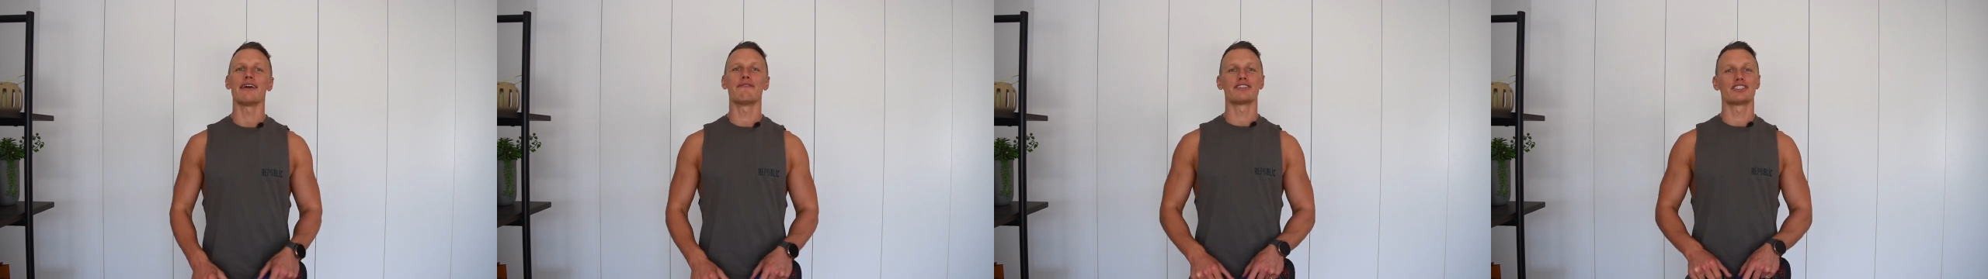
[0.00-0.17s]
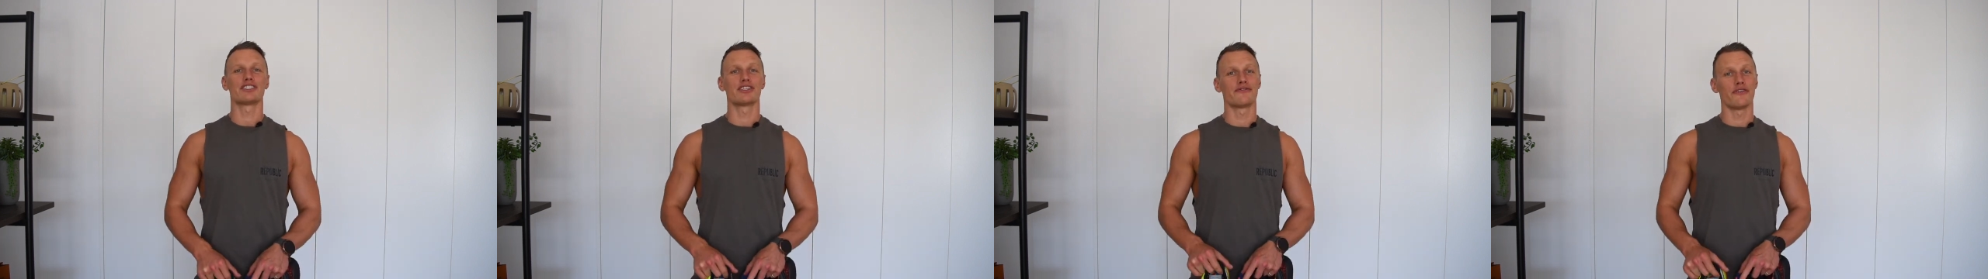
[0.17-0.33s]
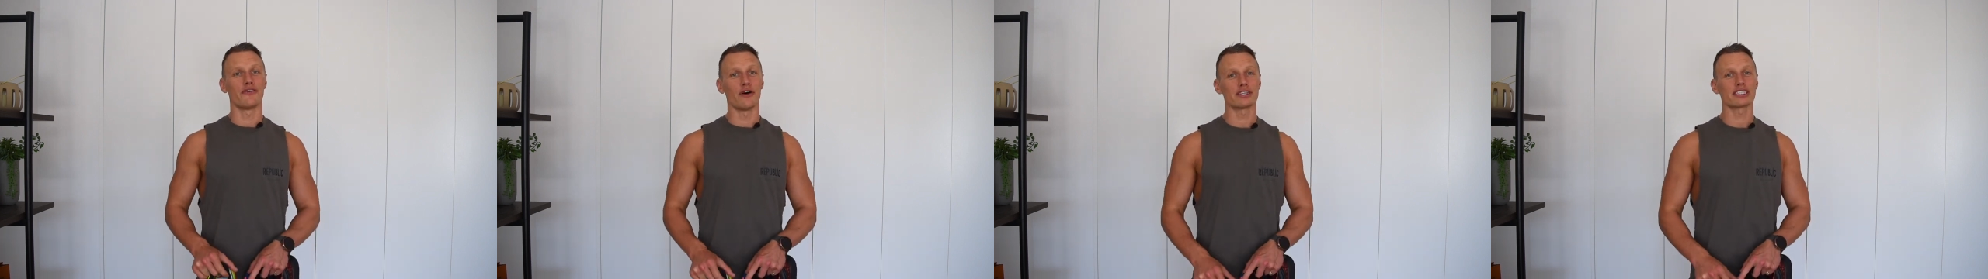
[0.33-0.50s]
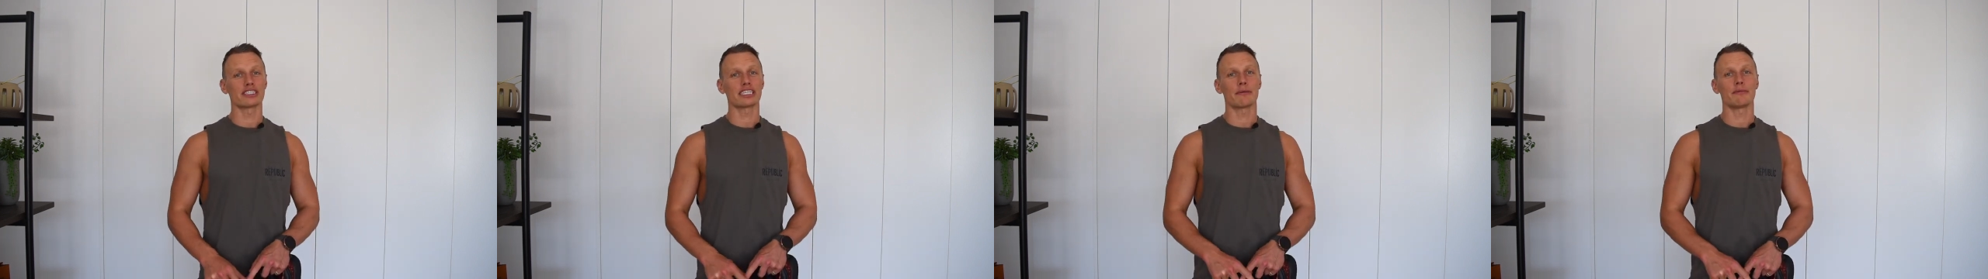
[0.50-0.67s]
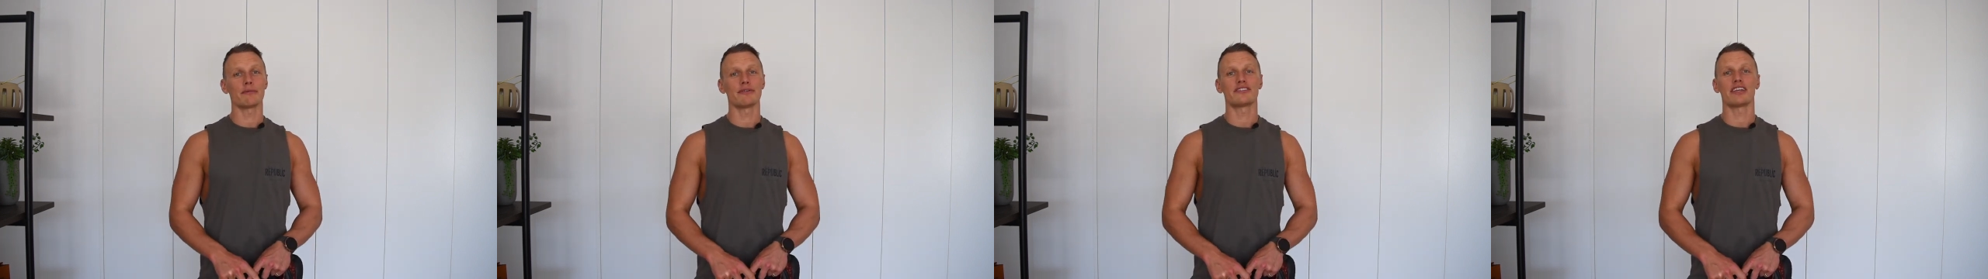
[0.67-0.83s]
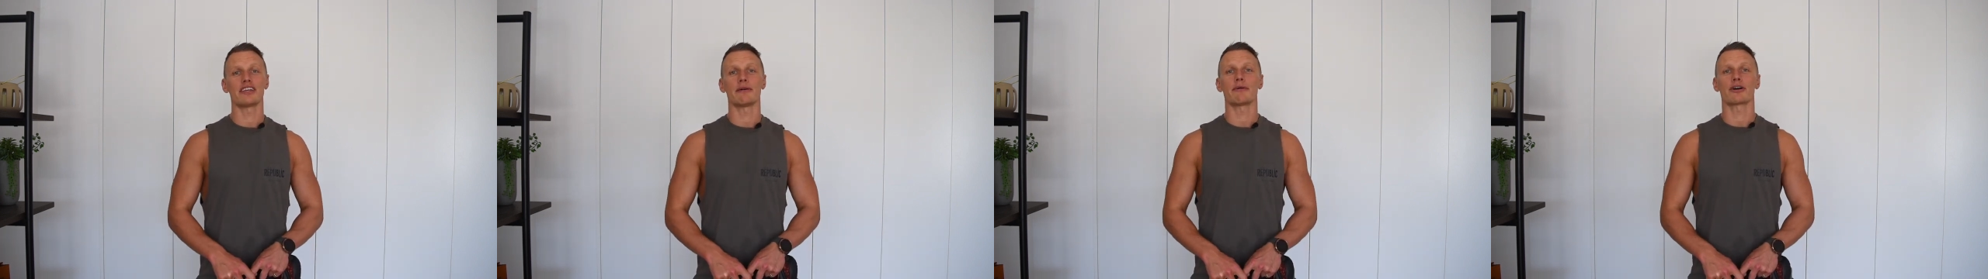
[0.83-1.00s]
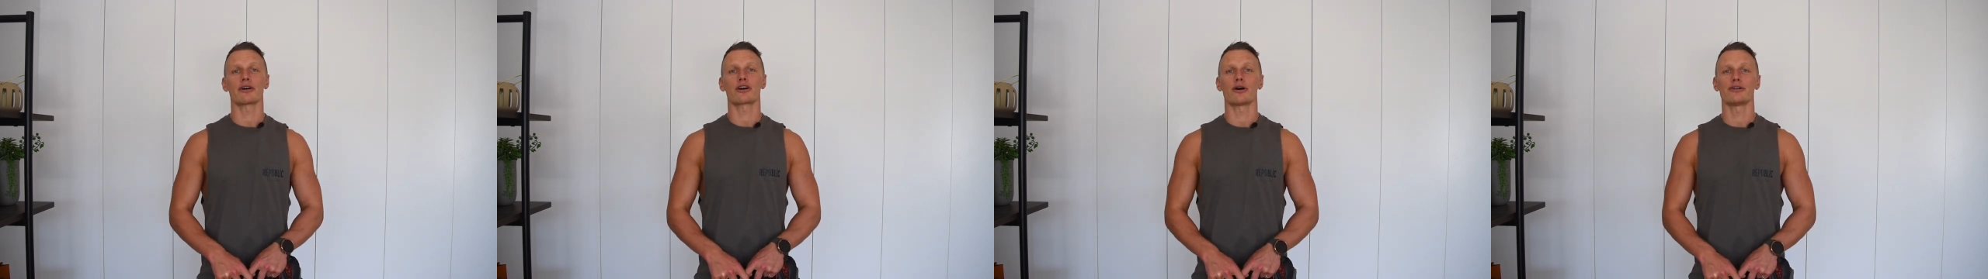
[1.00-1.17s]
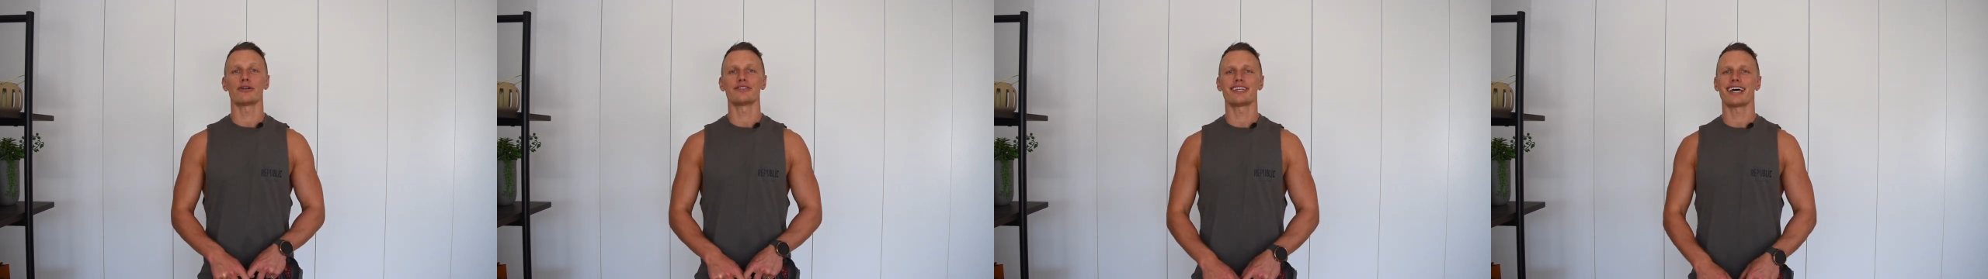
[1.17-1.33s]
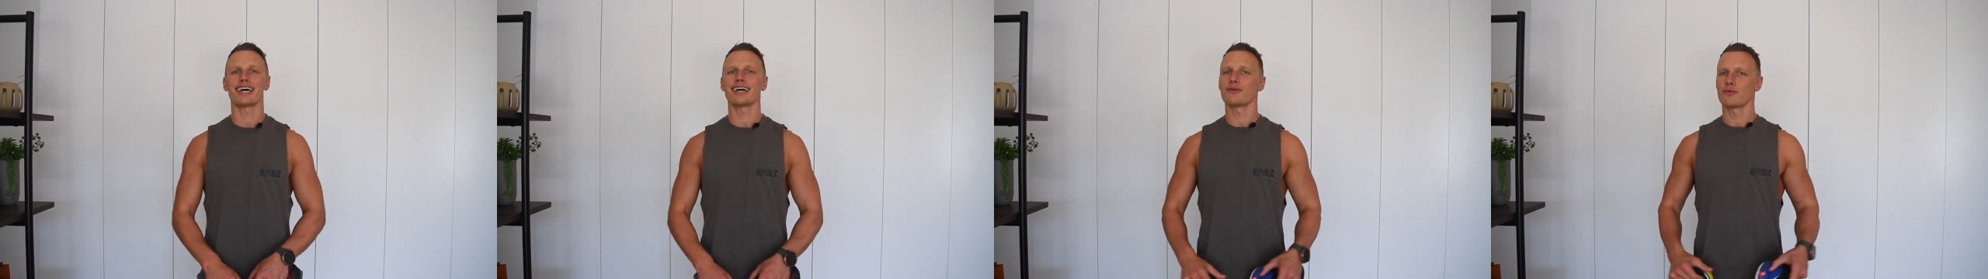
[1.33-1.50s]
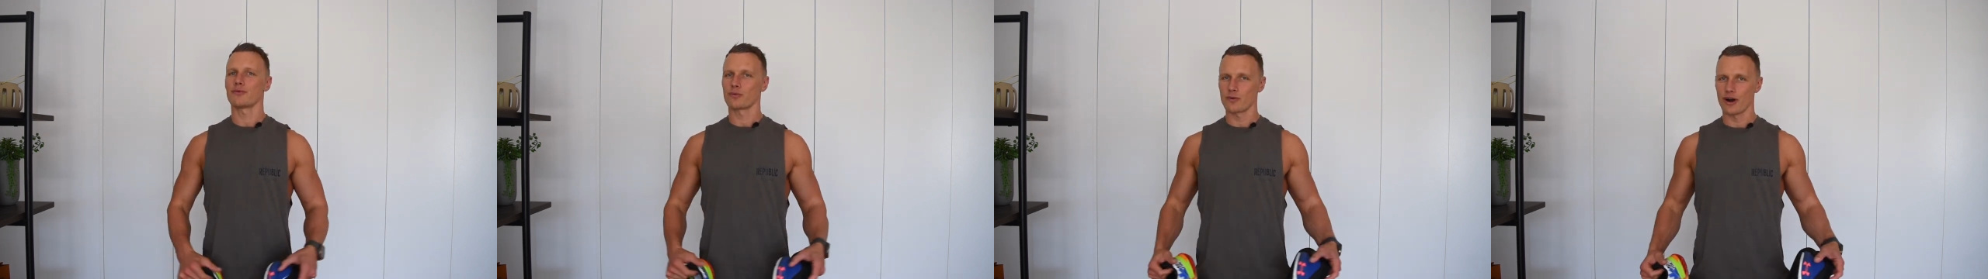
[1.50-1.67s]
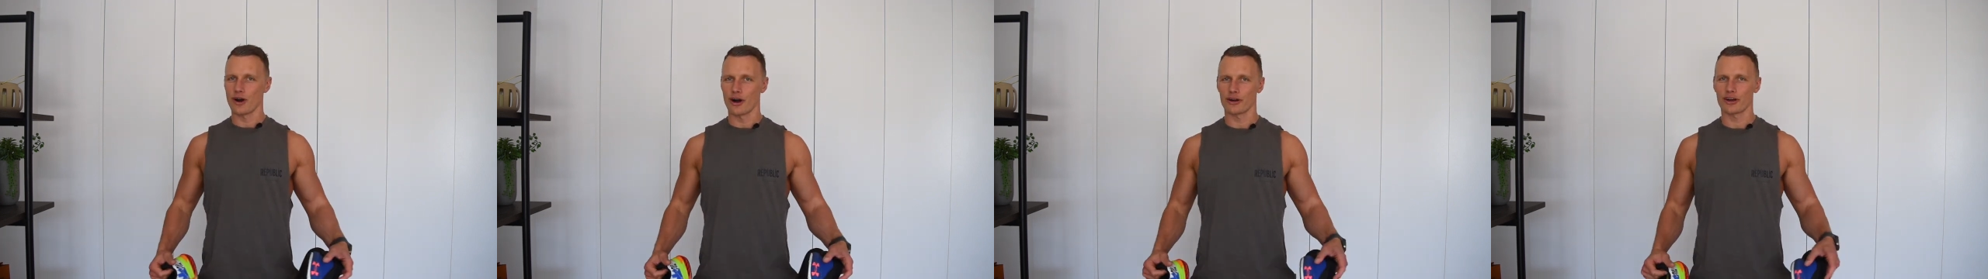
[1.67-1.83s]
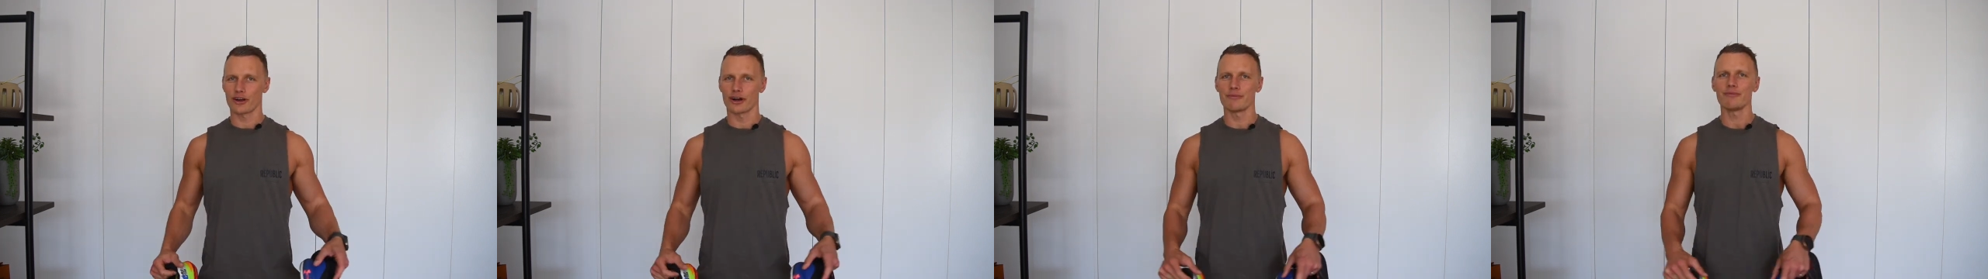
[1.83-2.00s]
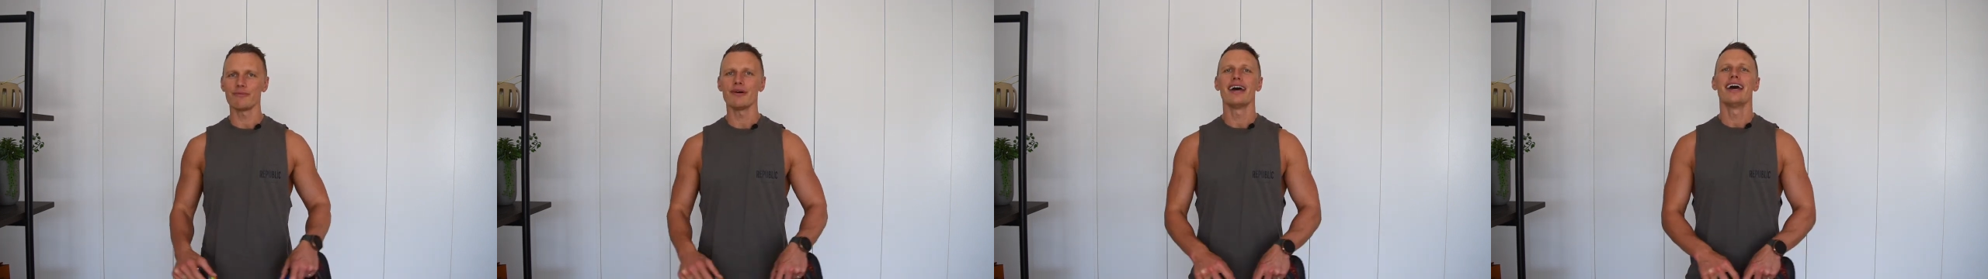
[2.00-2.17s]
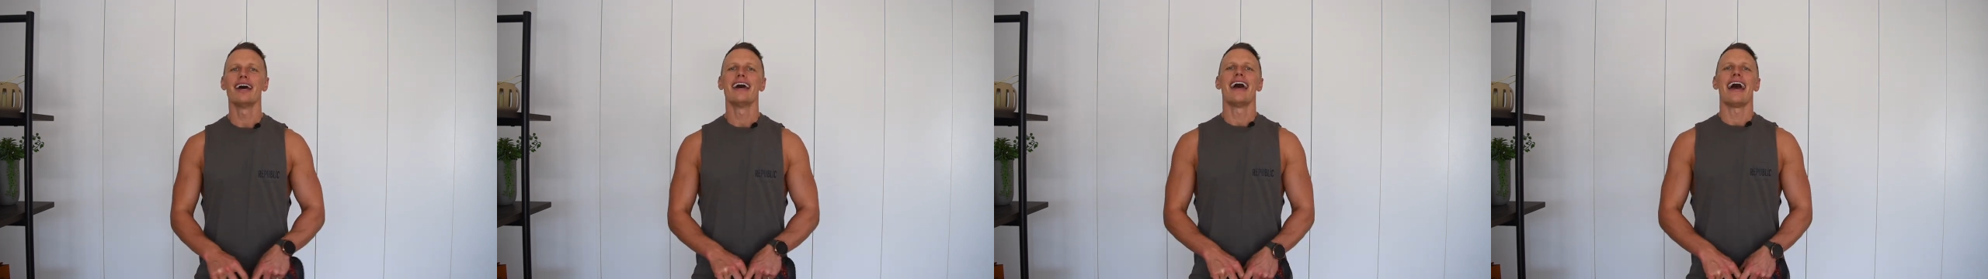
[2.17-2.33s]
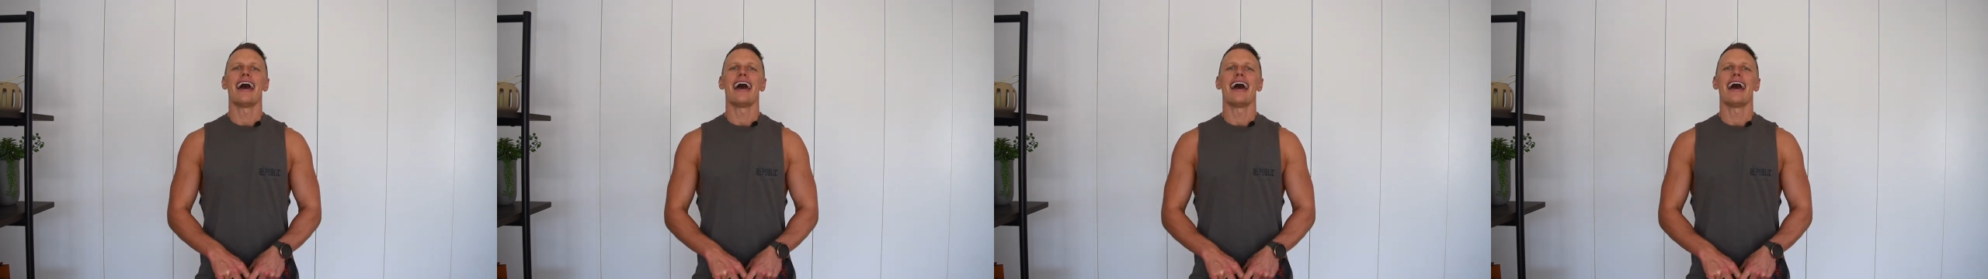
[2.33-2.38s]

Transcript: If it's the first time you see my content, welcome.